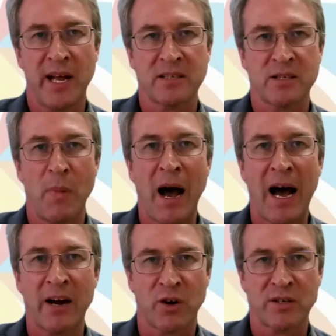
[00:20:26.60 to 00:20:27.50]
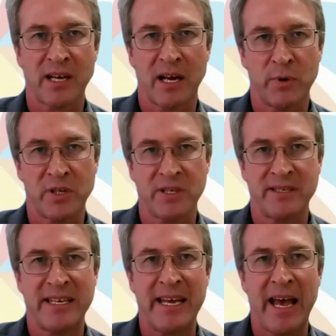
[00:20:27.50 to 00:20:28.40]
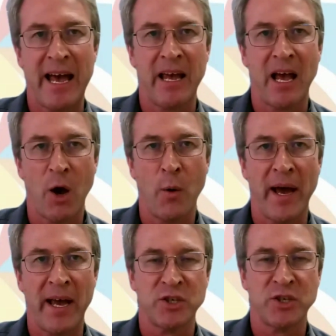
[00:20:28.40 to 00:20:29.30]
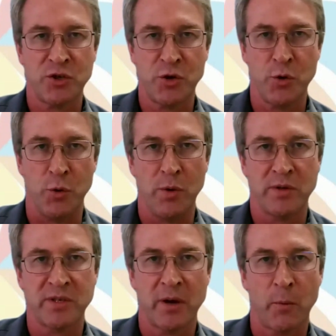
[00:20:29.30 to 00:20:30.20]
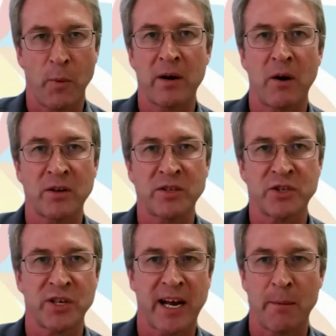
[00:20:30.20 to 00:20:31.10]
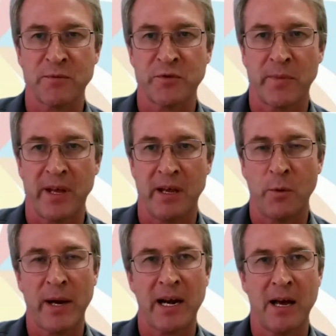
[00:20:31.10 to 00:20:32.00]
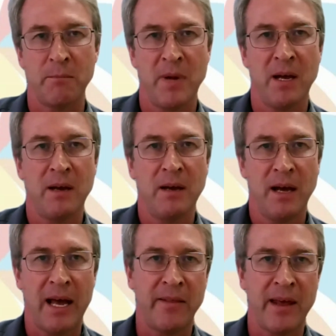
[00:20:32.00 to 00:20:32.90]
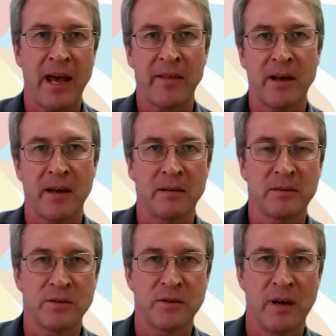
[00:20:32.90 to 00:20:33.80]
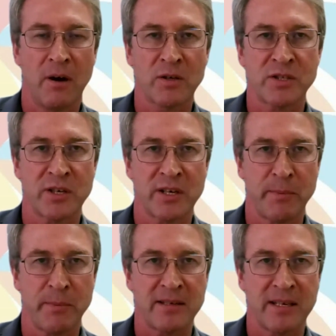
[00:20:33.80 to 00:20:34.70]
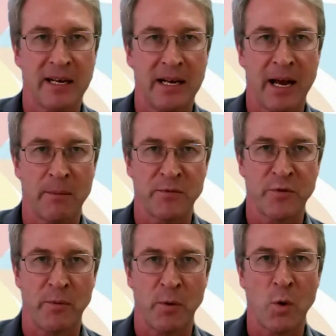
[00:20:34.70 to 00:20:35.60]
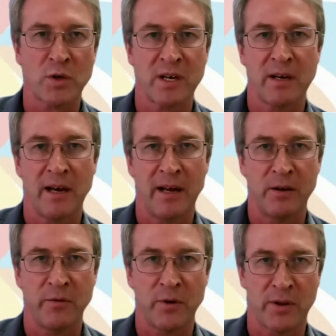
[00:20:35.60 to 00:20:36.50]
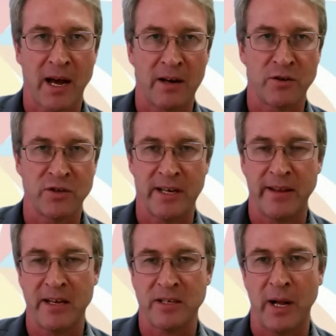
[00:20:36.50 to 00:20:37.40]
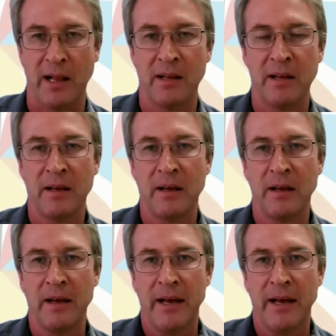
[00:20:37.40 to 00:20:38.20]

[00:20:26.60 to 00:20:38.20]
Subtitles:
to calcium hydroxide, which is CaOH2. So one oxygen comes from the quicklime, and the other oxygen basically comes from the water, and you've got the hydrogen in there as well.